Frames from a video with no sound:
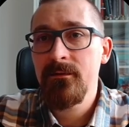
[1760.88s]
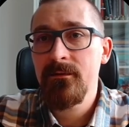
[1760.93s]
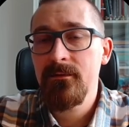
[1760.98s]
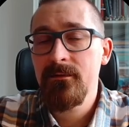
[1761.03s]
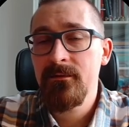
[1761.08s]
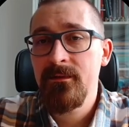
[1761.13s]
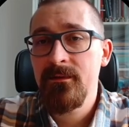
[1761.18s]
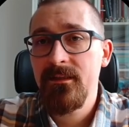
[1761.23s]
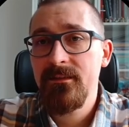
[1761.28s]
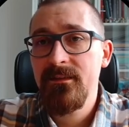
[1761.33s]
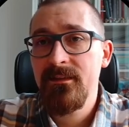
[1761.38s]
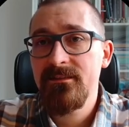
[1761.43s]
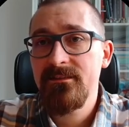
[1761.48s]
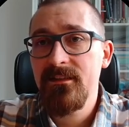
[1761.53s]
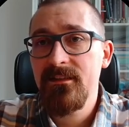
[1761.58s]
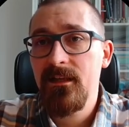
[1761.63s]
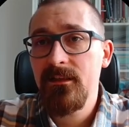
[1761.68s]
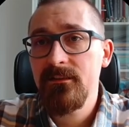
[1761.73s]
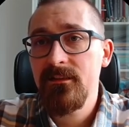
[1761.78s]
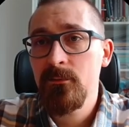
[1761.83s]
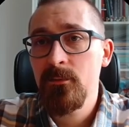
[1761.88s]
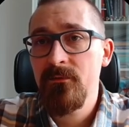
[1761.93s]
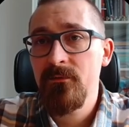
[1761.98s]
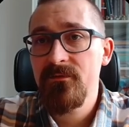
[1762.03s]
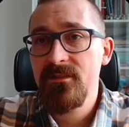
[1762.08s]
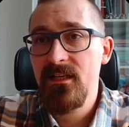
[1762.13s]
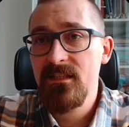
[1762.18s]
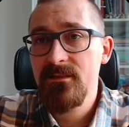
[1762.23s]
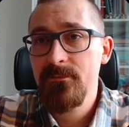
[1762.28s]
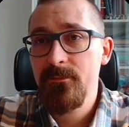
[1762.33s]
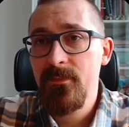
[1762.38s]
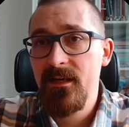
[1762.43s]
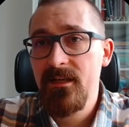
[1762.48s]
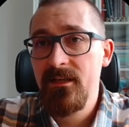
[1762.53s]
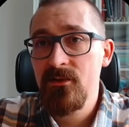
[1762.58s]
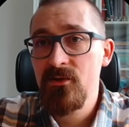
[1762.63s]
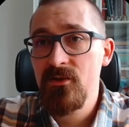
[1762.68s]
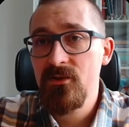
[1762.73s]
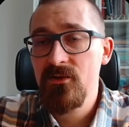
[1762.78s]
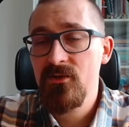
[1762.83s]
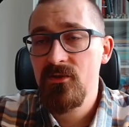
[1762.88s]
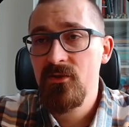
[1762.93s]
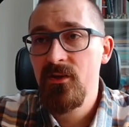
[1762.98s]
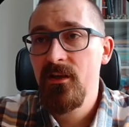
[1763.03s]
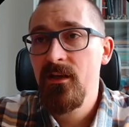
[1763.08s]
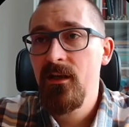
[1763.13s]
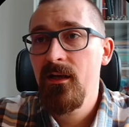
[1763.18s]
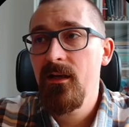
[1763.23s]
Getting started with SAS Packages